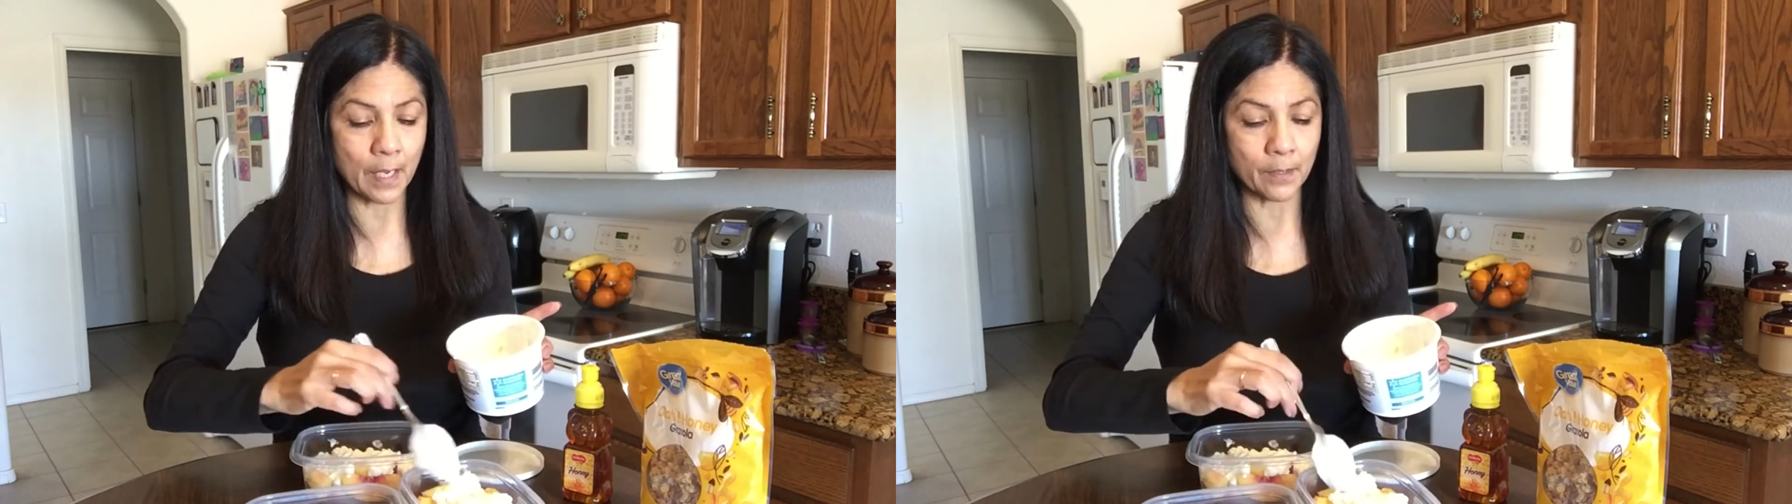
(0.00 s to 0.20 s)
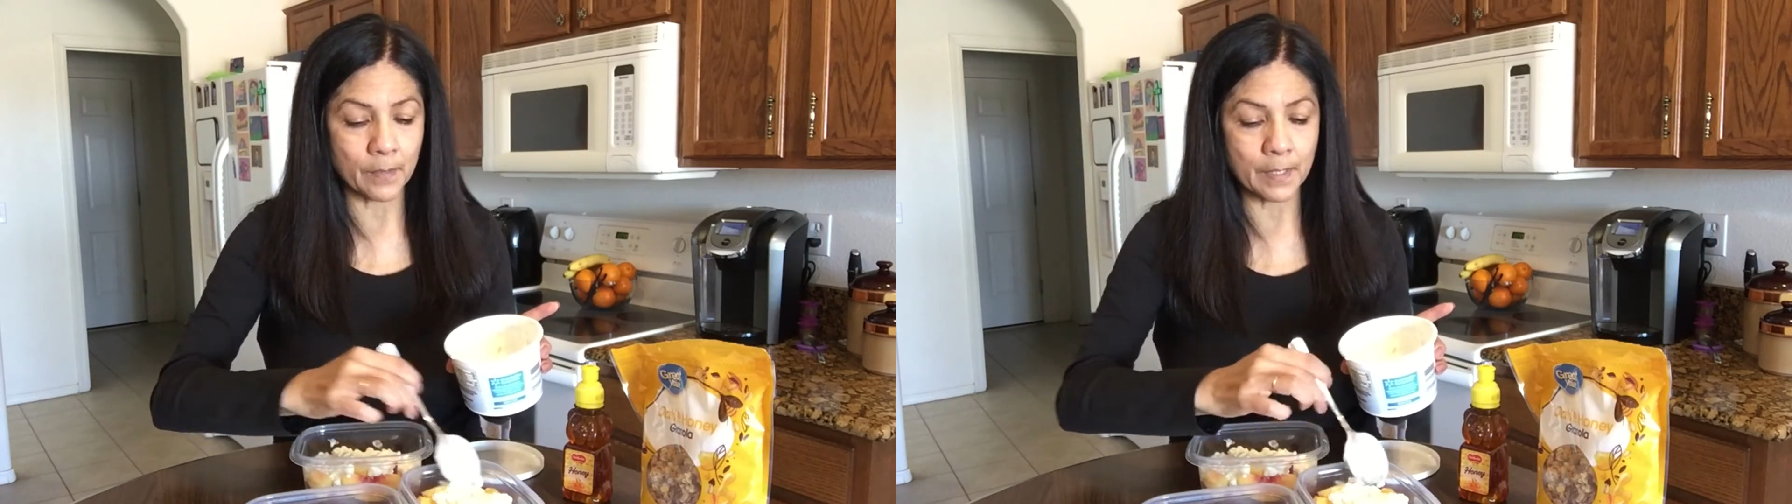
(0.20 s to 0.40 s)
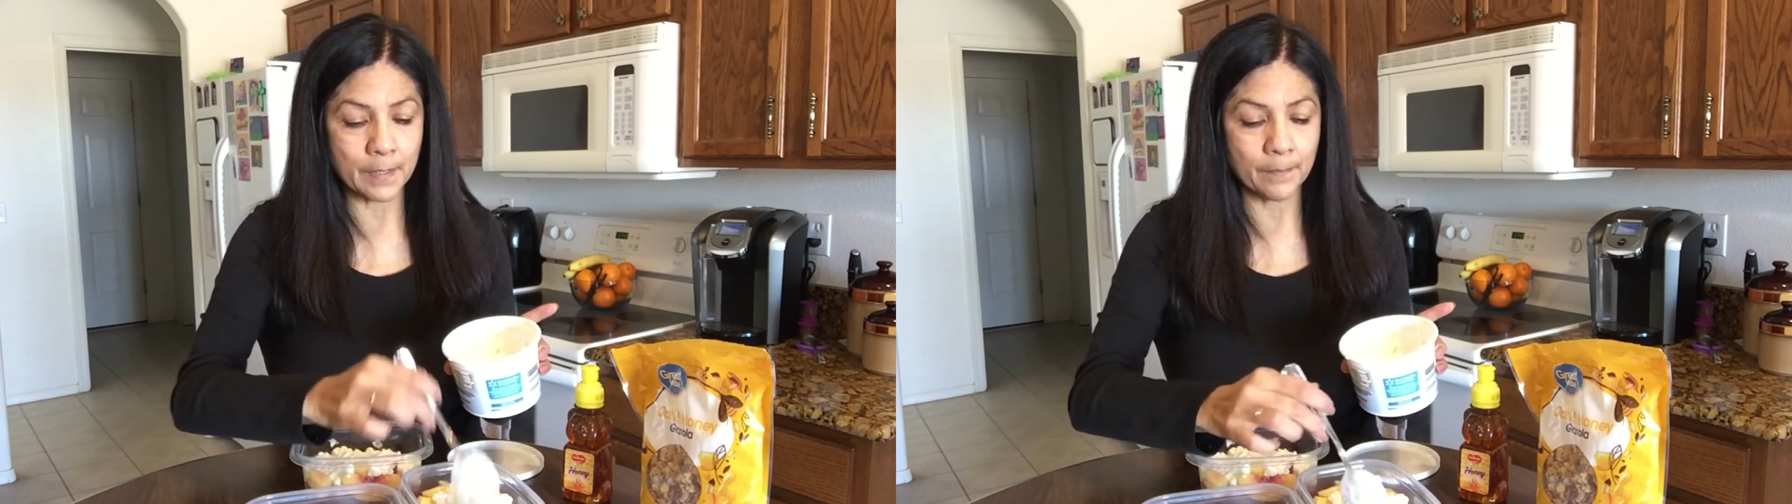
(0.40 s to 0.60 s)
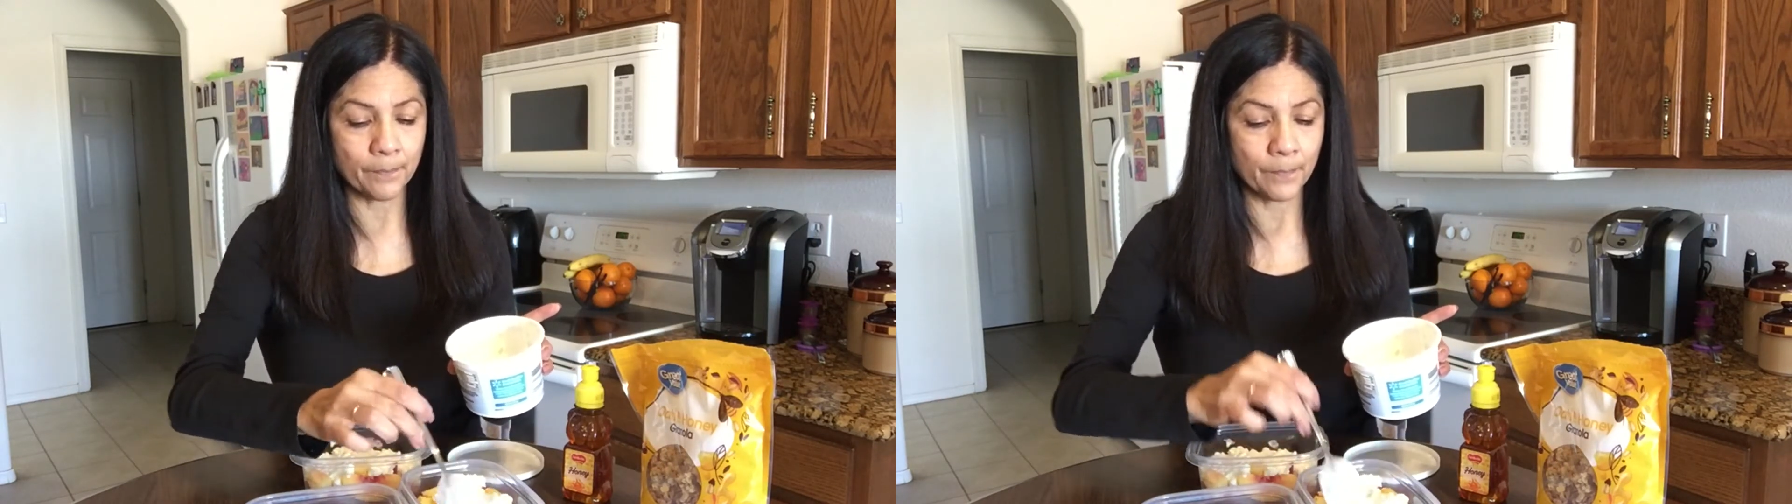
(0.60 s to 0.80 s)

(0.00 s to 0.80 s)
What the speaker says: calories.